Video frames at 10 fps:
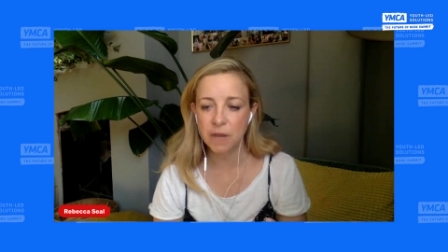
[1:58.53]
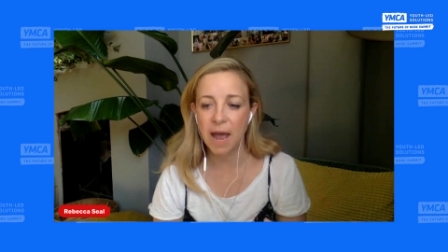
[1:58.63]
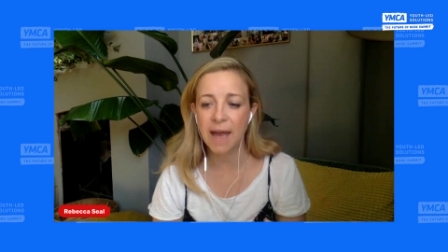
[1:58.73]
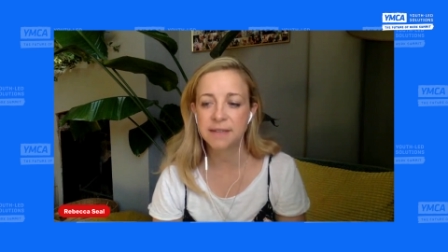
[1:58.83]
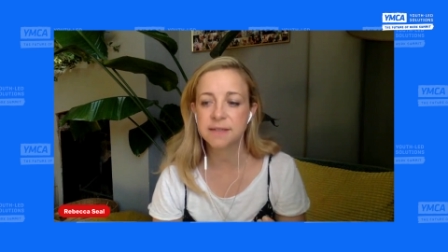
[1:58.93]

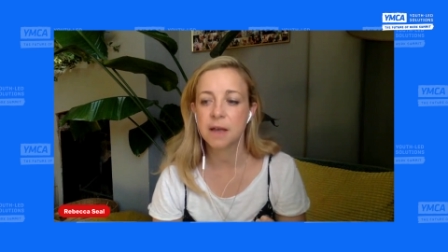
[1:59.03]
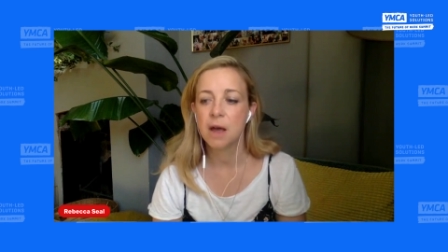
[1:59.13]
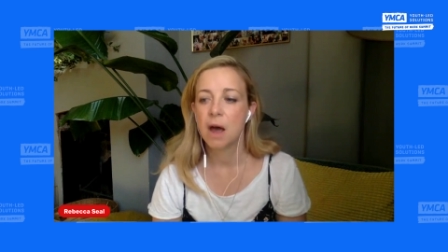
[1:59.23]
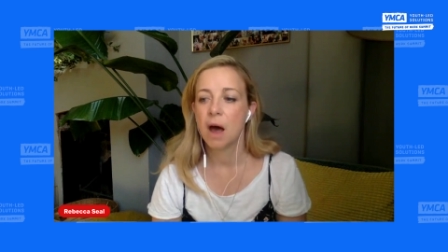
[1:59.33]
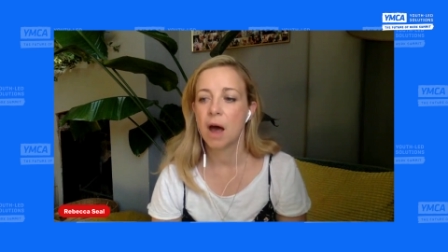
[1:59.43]
and
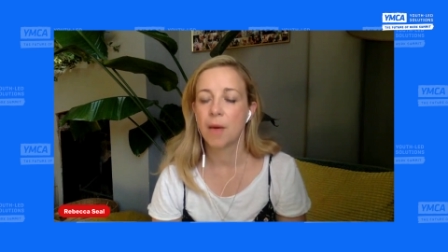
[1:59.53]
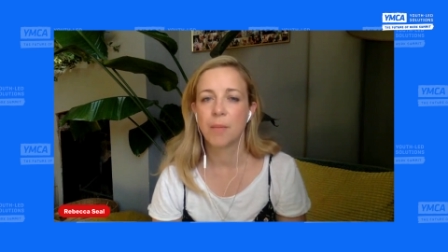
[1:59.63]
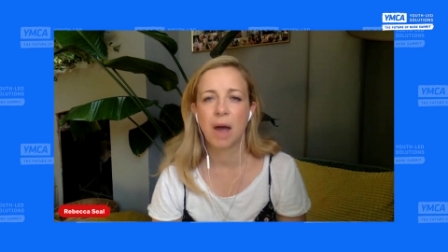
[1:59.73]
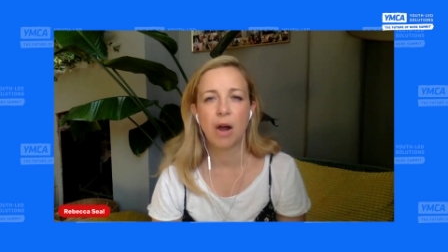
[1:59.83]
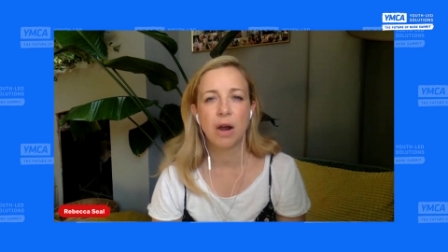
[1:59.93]

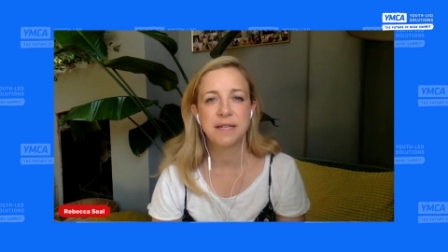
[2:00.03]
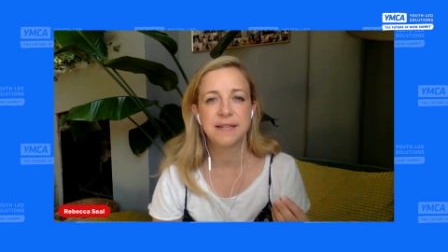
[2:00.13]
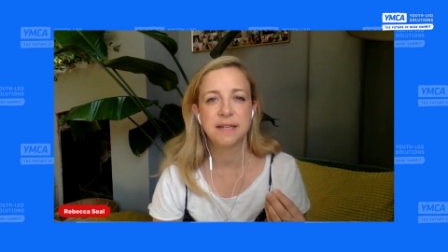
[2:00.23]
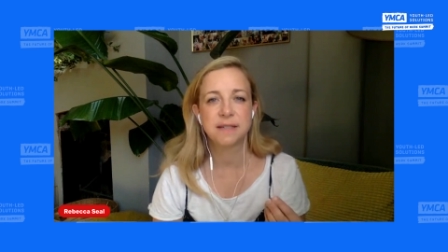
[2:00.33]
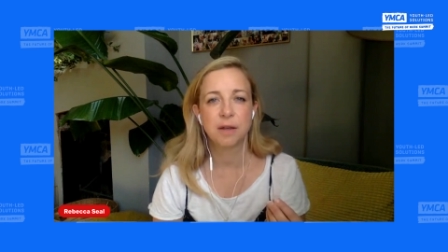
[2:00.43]
our
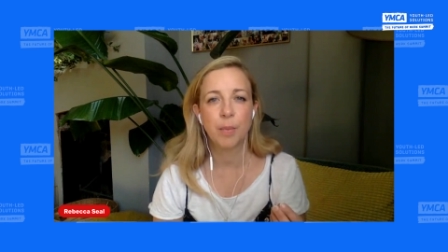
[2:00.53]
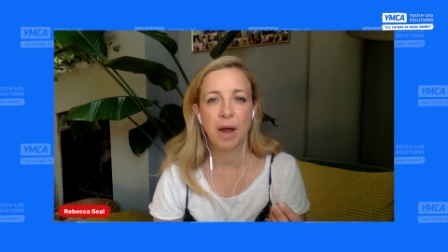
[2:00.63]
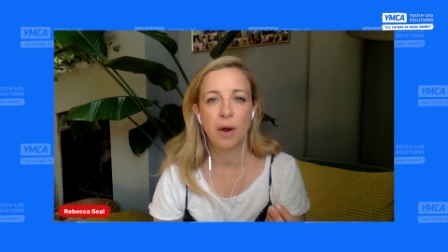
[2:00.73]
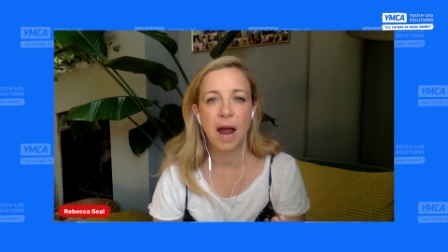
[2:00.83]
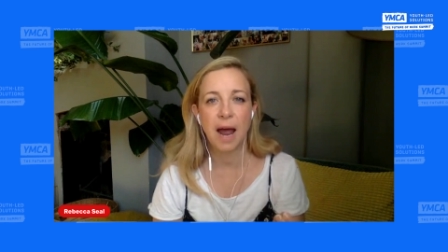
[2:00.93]
ideas
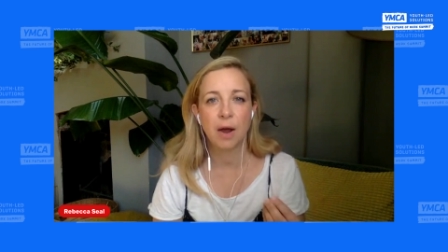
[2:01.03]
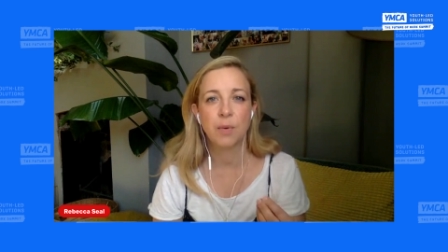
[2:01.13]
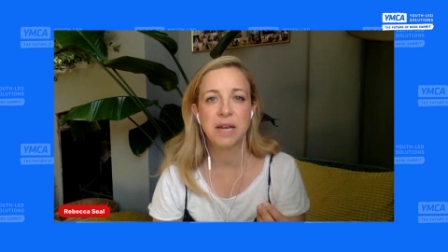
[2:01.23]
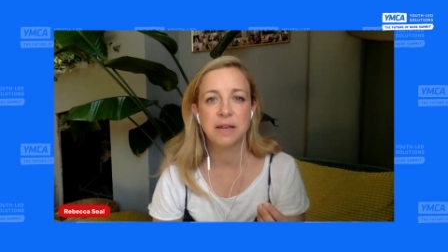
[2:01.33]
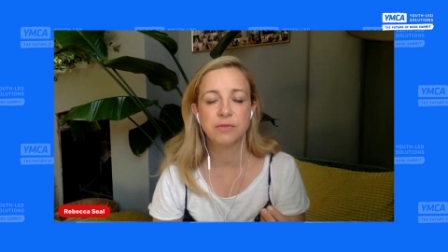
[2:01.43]
about how
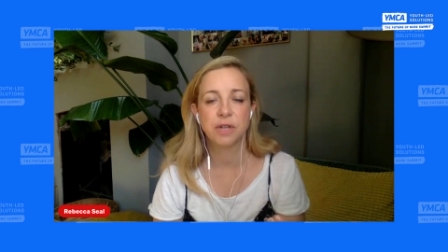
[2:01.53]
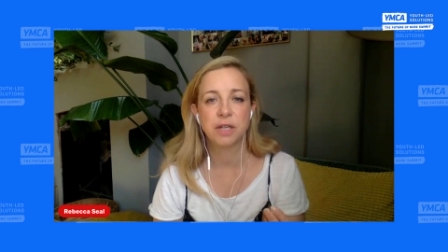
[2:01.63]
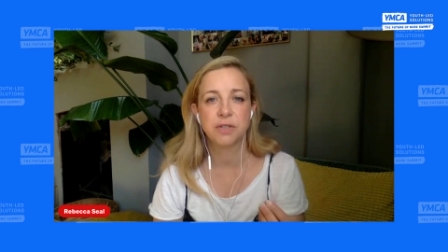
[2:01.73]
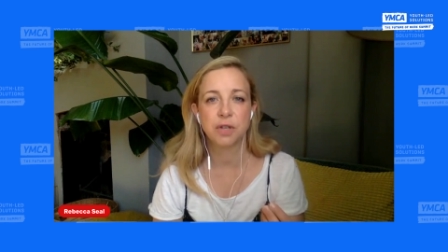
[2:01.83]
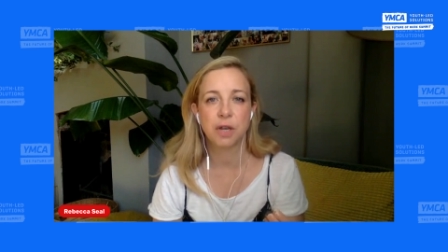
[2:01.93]
we live
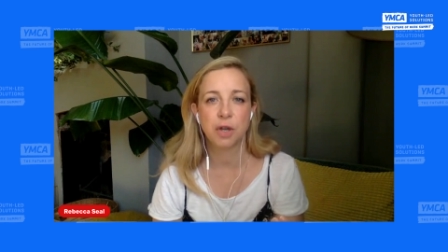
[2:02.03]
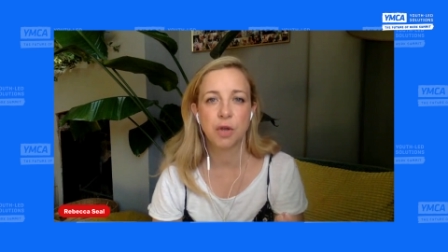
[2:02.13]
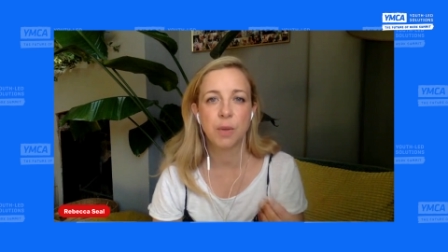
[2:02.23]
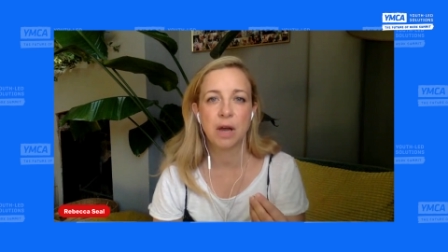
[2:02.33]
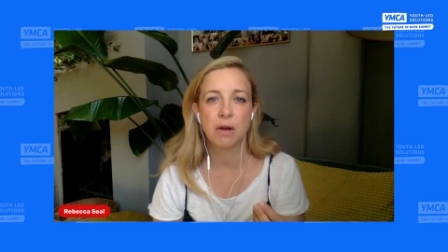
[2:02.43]
and
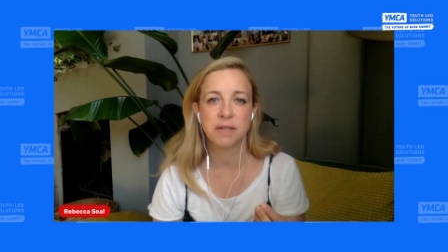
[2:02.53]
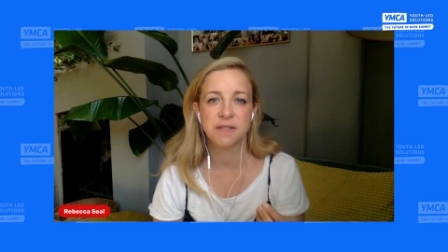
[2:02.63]
who we are